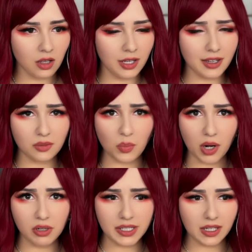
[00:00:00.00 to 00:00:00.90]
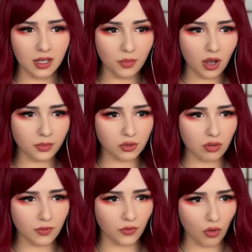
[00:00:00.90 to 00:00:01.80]
He can barely keep up to
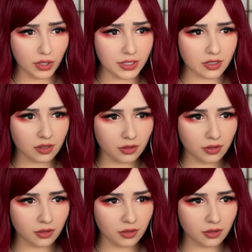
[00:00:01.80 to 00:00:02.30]
avoid.